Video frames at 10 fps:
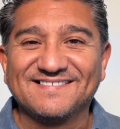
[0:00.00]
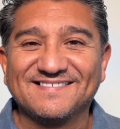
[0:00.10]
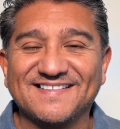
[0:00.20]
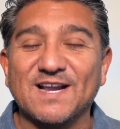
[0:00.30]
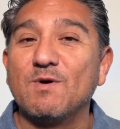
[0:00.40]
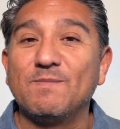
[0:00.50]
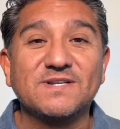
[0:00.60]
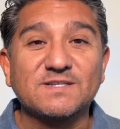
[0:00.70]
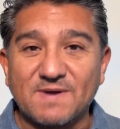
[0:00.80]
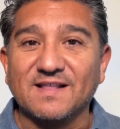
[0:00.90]
Take a moment to
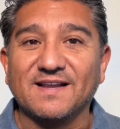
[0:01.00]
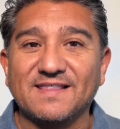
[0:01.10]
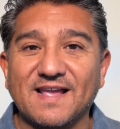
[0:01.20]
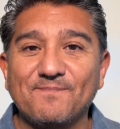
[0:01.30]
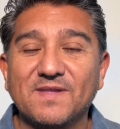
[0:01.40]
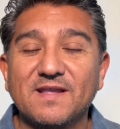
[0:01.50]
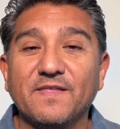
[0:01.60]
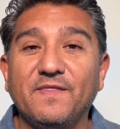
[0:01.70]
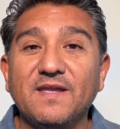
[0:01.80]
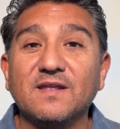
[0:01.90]
smile like that.
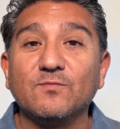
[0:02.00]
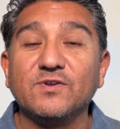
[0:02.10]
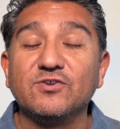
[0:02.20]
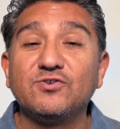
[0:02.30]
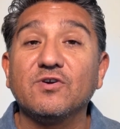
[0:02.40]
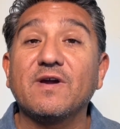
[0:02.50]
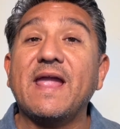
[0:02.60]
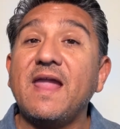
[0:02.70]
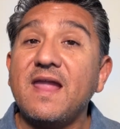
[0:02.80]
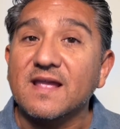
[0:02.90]
Then when you do your
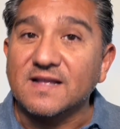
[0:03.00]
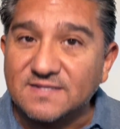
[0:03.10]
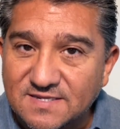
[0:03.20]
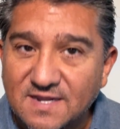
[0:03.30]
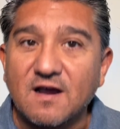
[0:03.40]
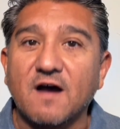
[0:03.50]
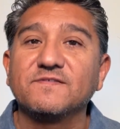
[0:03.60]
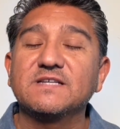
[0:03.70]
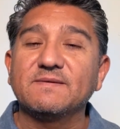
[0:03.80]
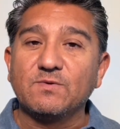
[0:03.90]
hands,
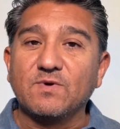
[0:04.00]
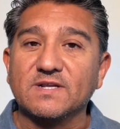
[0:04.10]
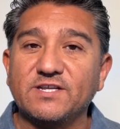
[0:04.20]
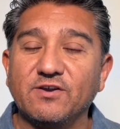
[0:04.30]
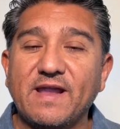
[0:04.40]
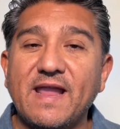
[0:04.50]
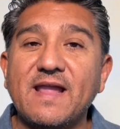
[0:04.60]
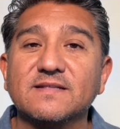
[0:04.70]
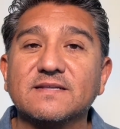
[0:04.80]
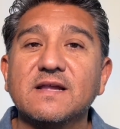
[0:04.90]
oftentimes they want to see your
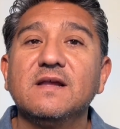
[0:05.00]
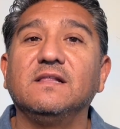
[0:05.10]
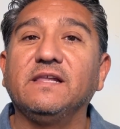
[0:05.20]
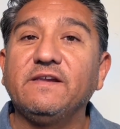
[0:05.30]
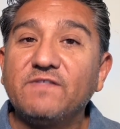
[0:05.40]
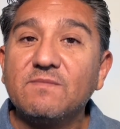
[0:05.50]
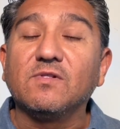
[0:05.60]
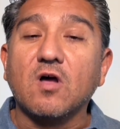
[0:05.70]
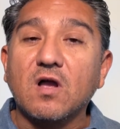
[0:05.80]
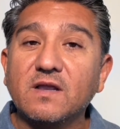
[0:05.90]
hands, leave them
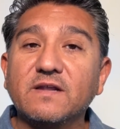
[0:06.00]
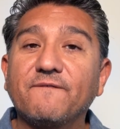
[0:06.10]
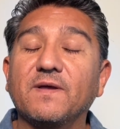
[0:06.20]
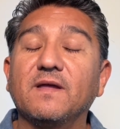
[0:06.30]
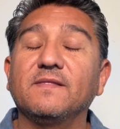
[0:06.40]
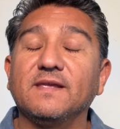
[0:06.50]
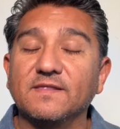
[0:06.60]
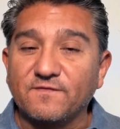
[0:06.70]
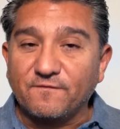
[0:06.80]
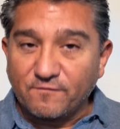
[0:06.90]
long enough in
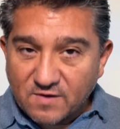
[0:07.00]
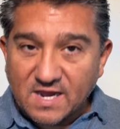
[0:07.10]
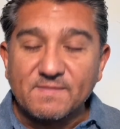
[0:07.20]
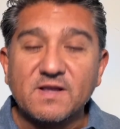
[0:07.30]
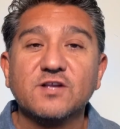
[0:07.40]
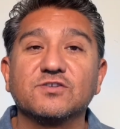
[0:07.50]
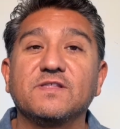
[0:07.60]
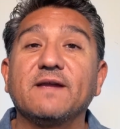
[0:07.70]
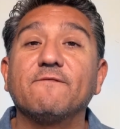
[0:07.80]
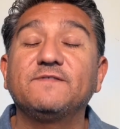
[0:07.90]
the frame so they
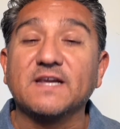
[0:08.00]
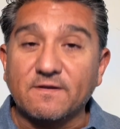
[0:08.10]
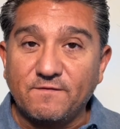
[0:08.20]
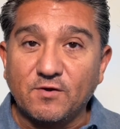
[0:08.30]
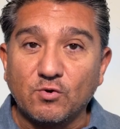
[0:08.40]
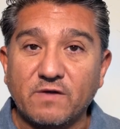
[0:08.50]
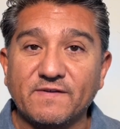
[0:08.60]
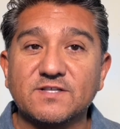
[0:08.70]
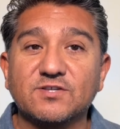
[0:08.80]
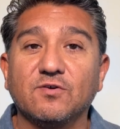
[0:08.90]
can take a photo of
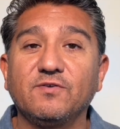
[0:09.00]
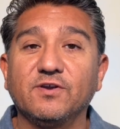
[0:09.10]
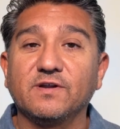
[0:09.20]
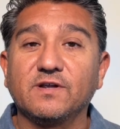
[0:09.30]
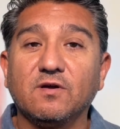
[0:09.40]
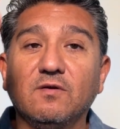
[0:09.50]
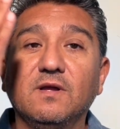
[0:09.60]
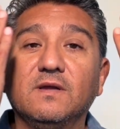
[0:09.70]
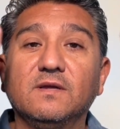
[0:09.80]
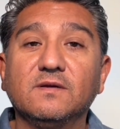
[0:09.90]
it. So you're gonna go
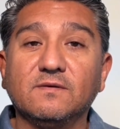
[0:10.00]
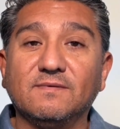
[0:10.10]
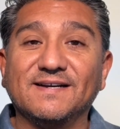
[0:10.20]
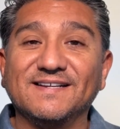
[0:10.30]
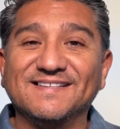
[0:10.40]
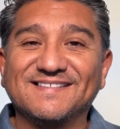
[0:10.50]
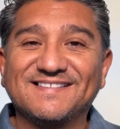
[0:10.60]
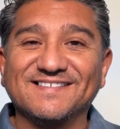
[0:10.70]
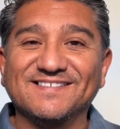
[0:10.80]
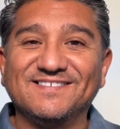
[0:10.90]
1,
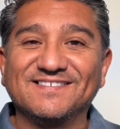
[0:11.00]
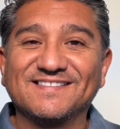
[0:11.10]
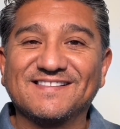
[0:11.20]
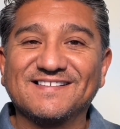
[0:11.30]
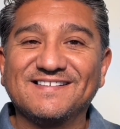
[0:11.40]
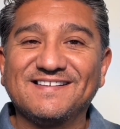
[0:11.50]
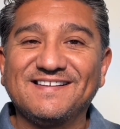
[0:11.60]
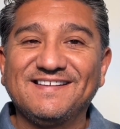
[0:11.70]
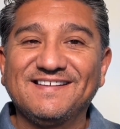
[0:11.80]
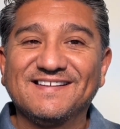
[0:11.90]
2,
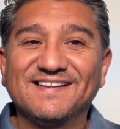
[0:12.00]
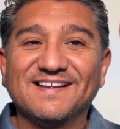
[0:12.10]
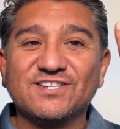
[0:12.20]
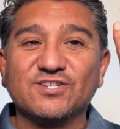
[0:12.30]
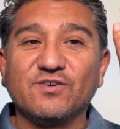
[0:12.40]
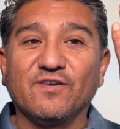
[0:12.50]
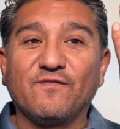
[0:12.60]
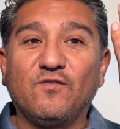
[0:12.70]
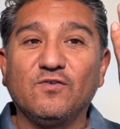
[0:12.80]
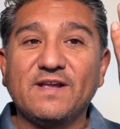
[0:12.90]
3, show your
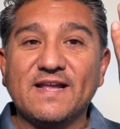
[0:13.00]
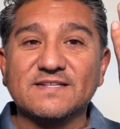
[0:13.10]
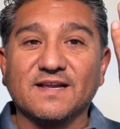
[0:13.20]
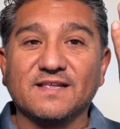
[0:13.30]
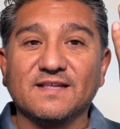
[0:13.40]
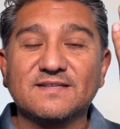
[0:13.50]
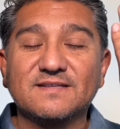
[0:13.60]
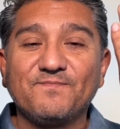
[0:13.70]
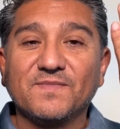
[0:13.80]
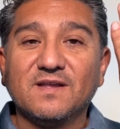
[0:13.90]
full hands like this.
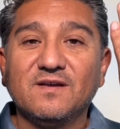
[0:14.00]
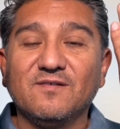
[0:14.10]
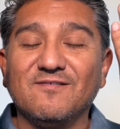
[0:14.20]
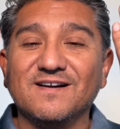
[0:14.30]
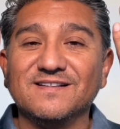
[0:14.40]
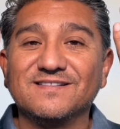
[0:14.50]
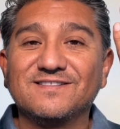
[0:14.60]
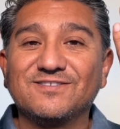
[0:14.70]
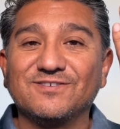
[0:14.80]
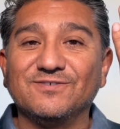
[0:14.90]
1,
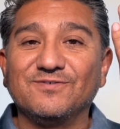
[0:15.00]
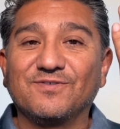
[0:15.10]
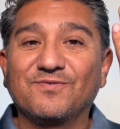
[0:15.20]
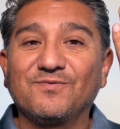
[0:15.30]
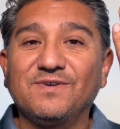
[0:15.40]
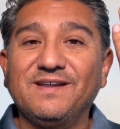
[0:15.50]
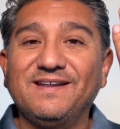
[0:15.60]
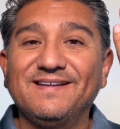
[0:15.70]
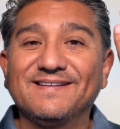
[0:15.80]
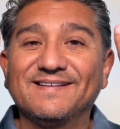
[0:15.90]
2, 3.